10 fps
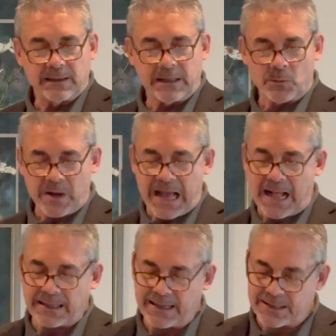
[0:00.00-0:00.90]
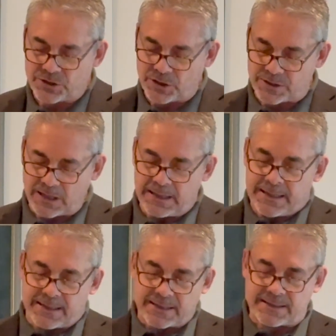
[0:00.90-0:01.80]
In reality, it's just a
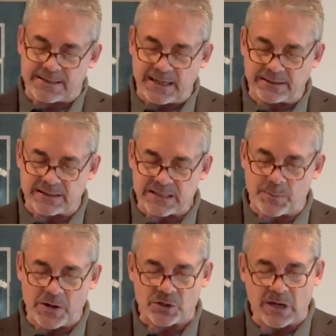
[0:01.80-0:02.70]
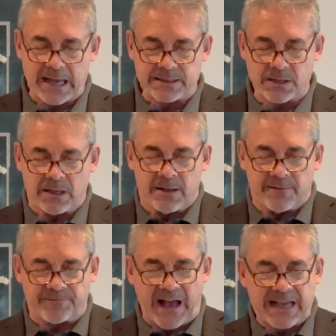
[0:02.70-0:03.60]
distinct and specialized
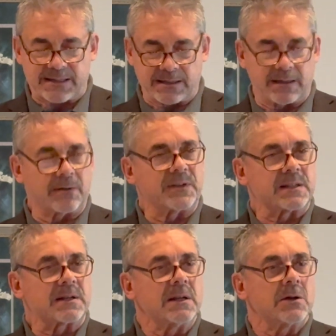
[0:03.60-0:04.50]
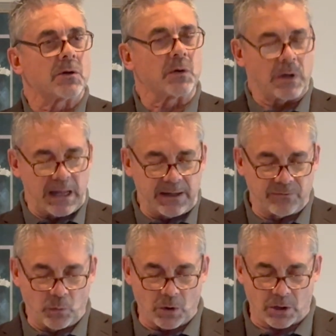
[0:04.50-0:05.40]
facet of his
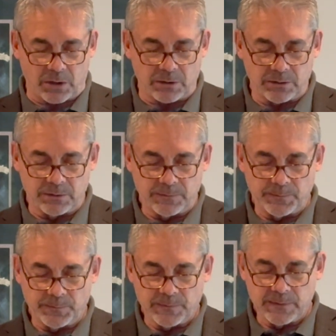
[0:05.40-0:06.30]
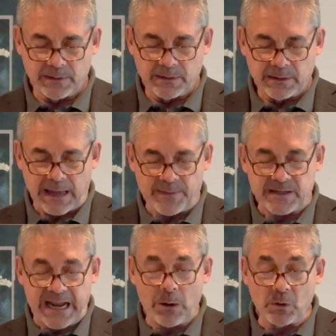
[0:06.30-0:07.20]
creative work. And the
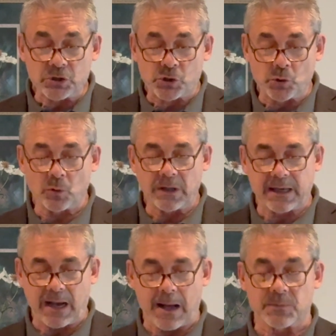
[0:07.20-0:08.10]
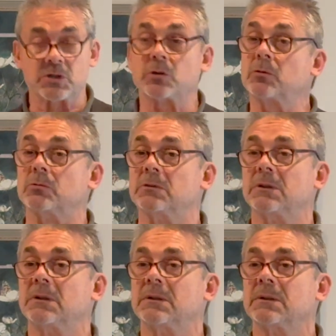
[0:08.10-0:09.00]
day will surely come, soon,
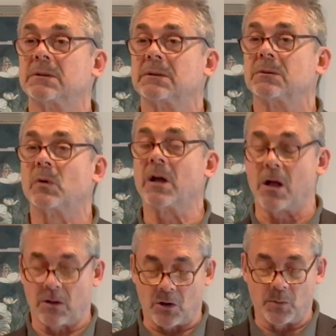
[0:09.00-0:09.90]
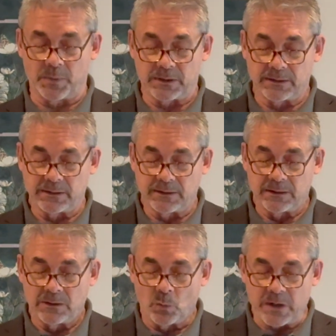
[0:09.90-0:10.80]
we all hope,
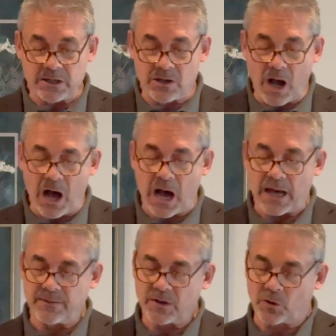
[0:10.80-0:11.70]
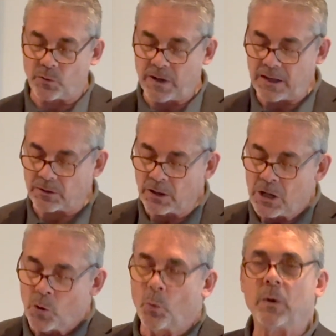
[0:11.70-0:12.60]
when God, the Creator,
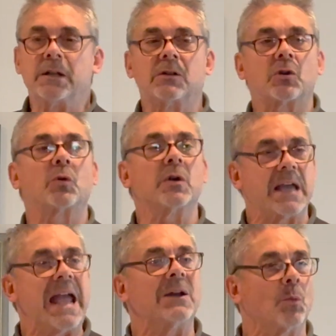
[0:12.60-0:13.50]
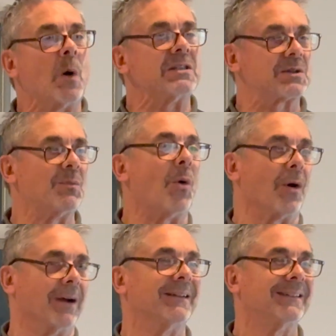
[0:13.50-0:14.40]
will create once
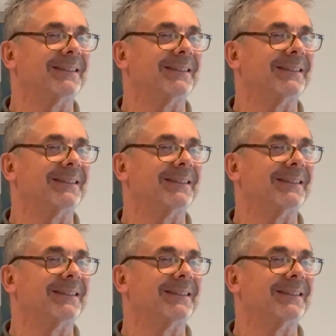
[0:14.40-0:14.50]
more.